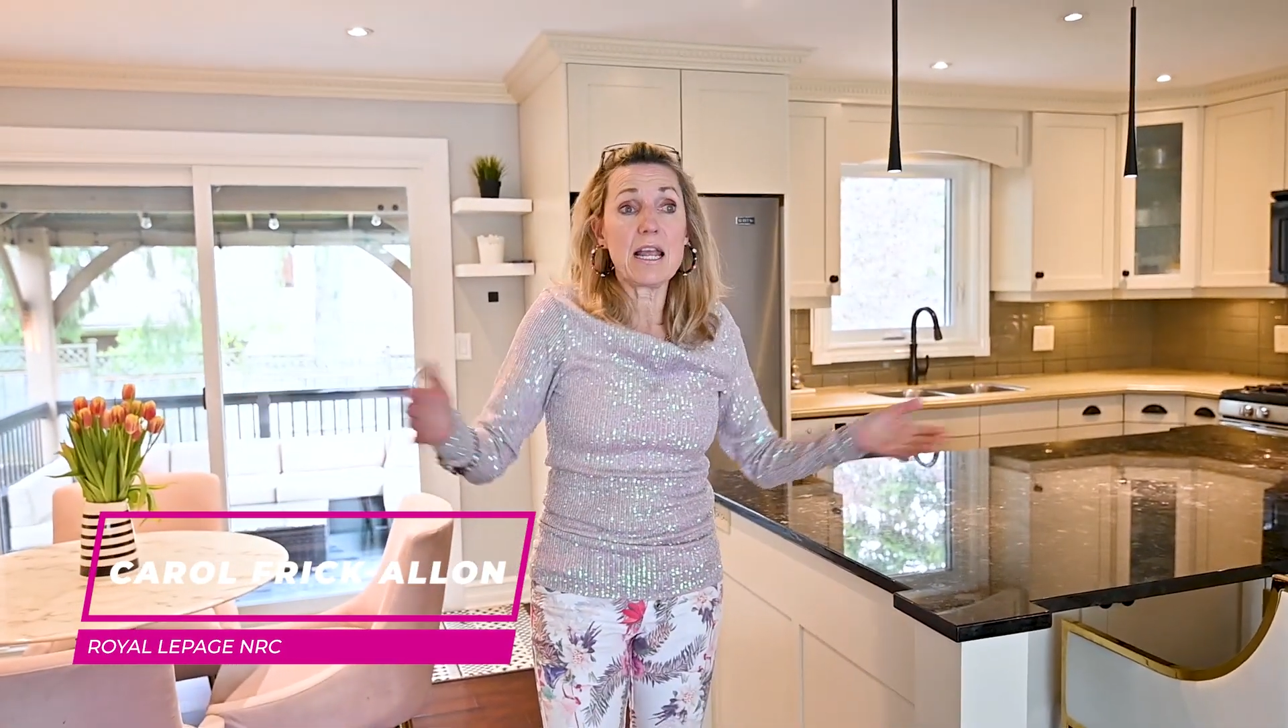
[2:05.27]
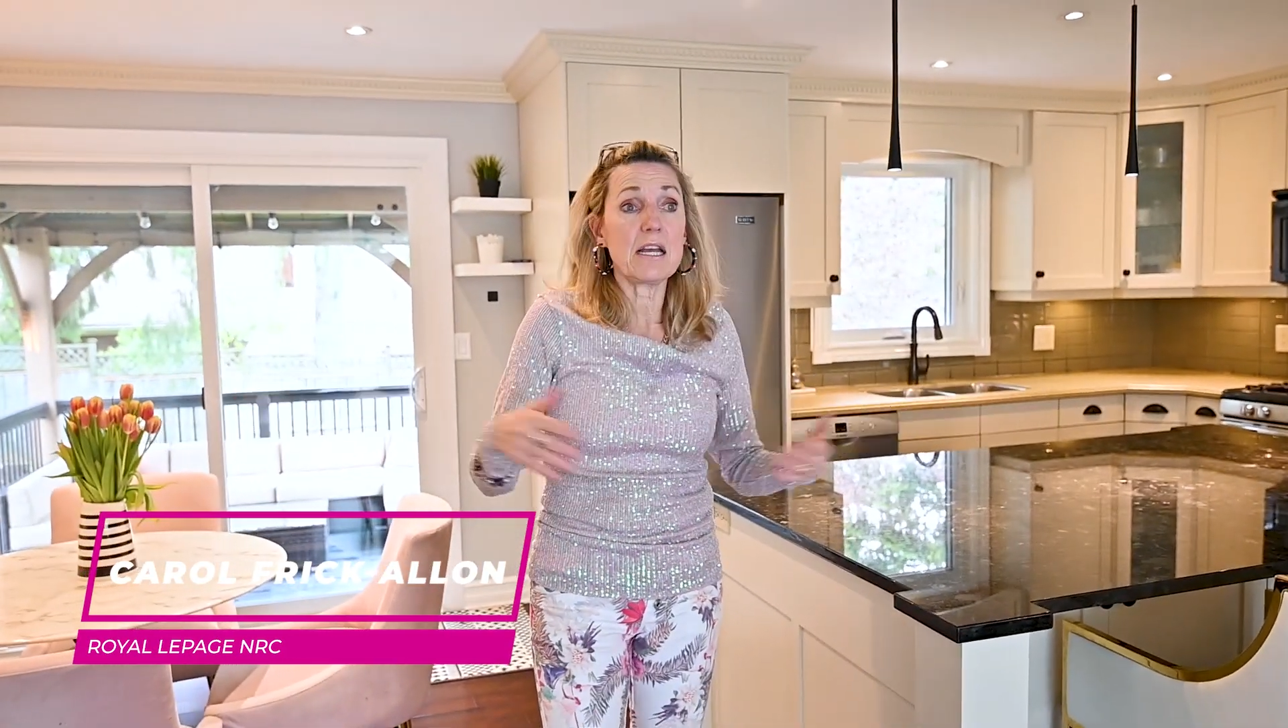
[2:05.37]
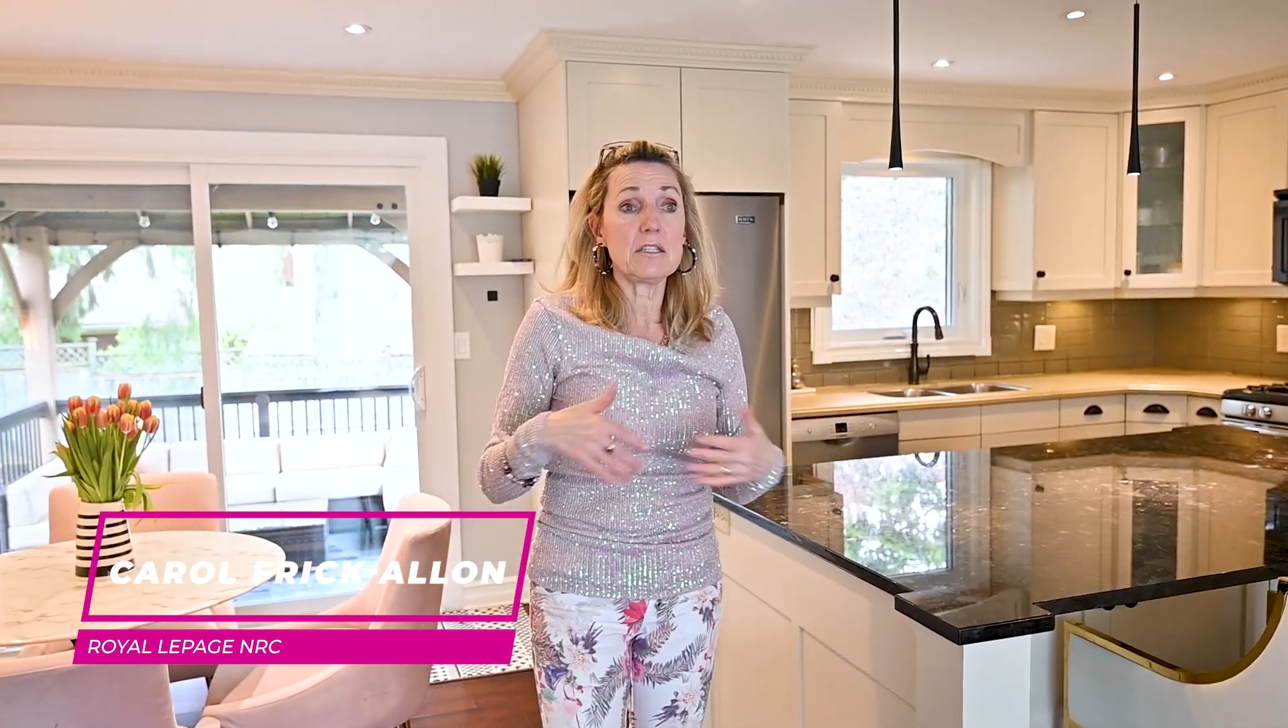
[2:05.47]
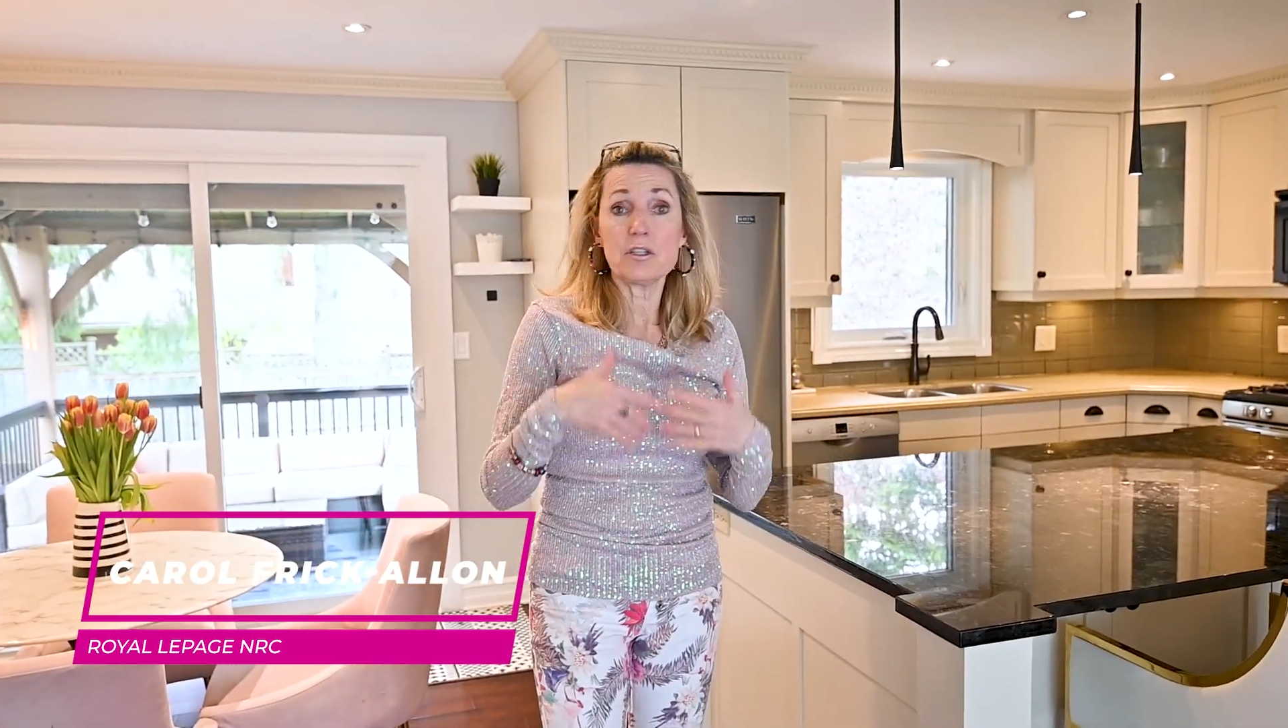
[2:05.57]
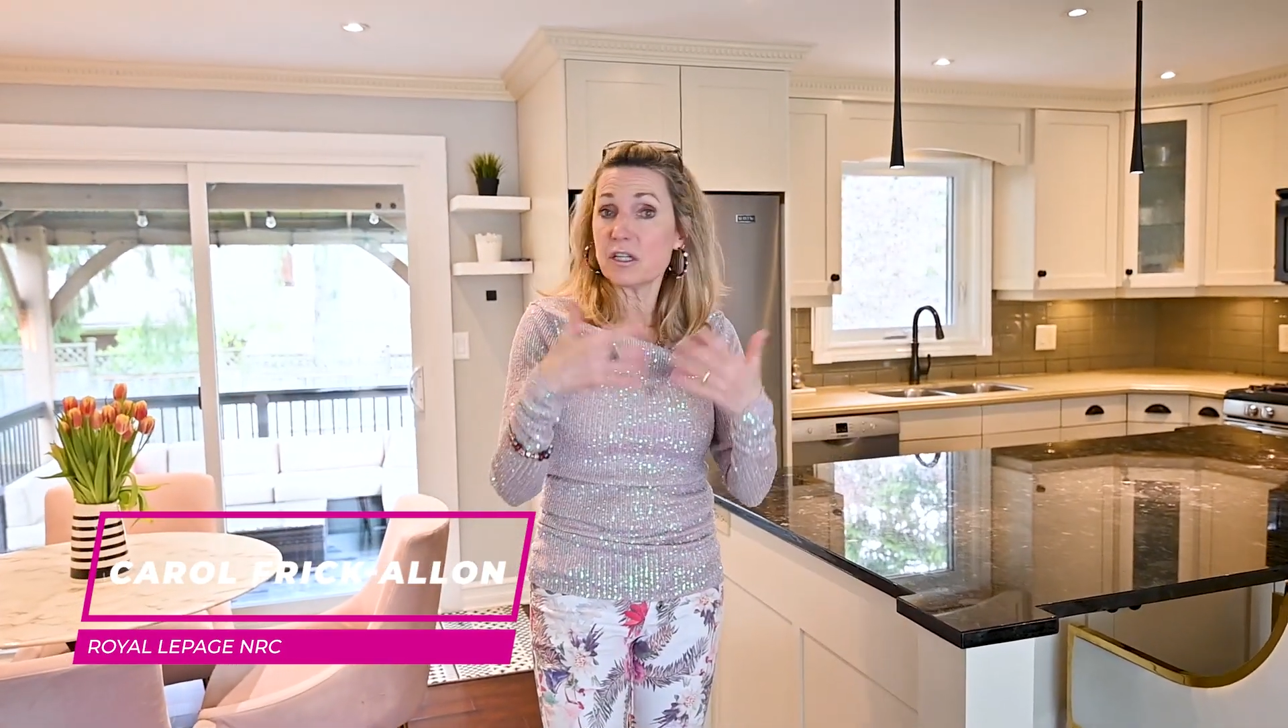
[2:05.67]

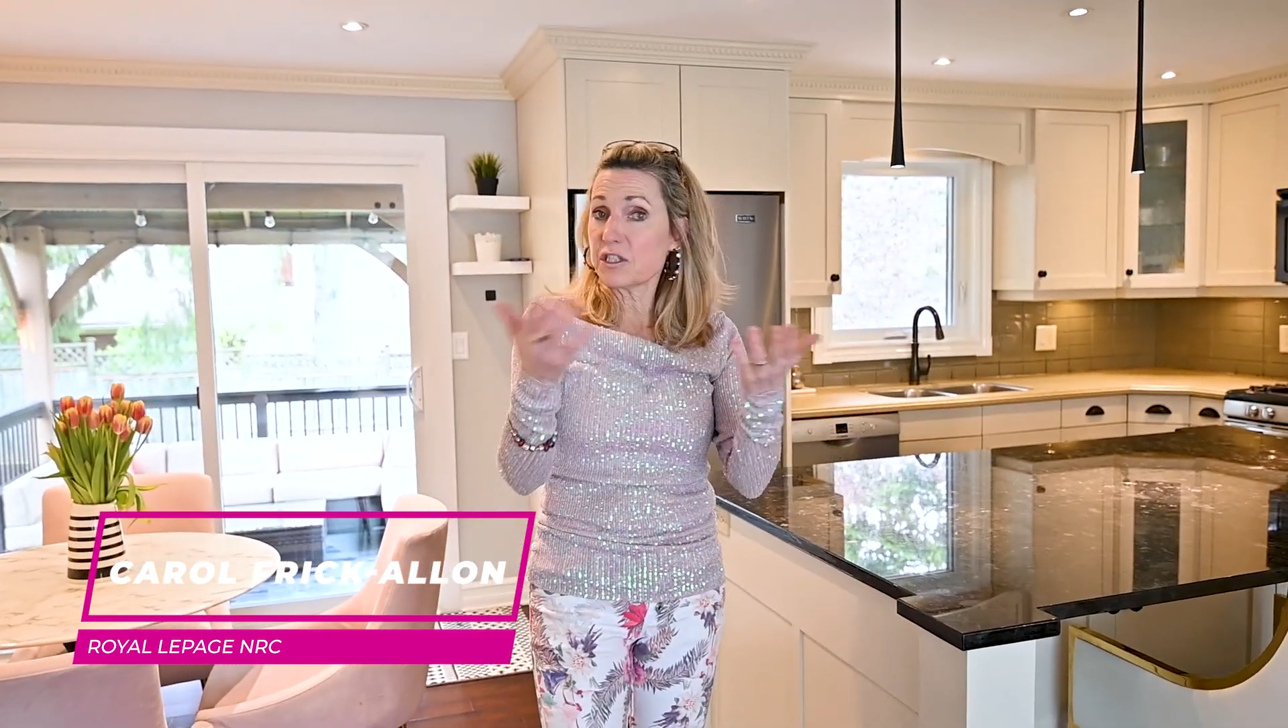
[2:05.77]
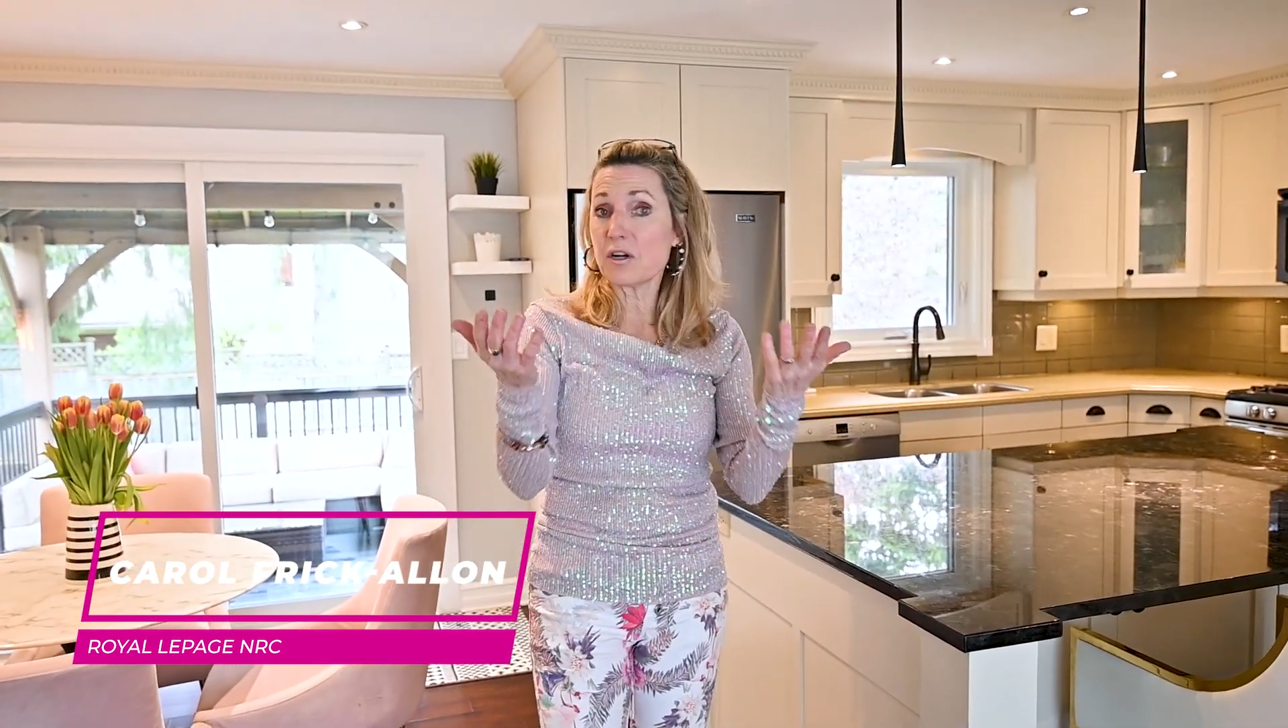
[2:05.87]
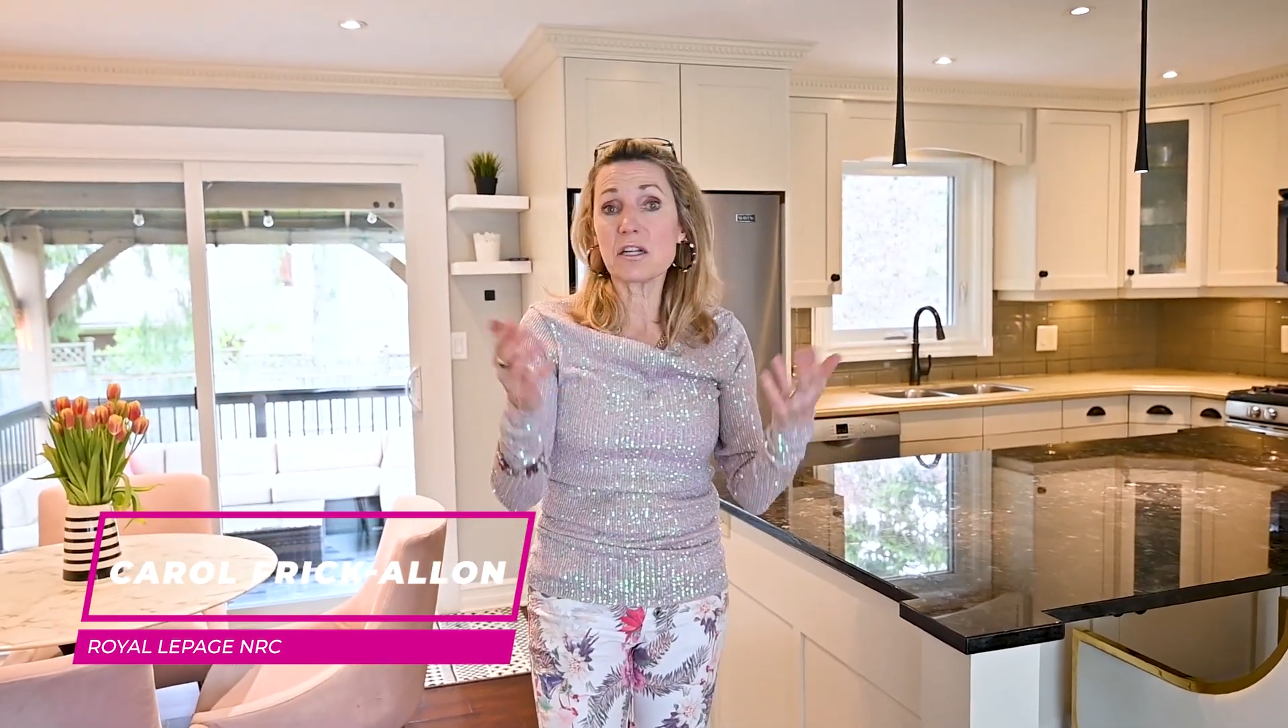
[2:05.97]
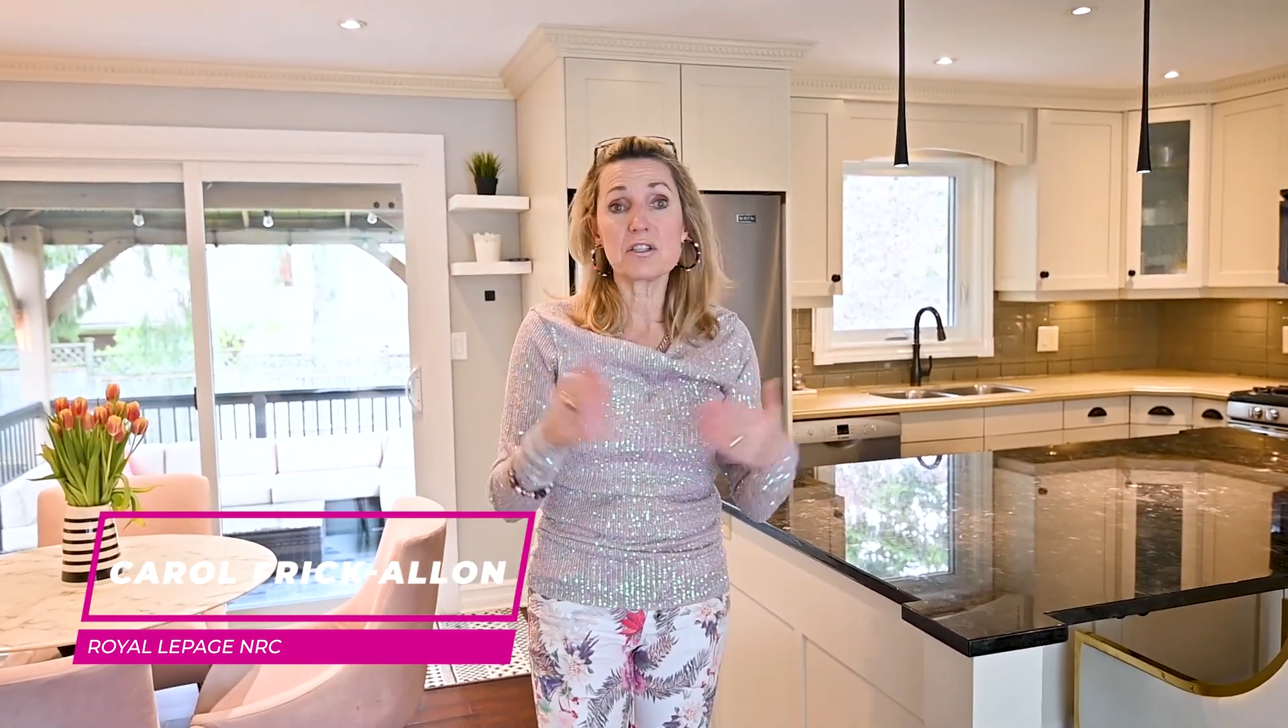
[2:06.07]
and you get your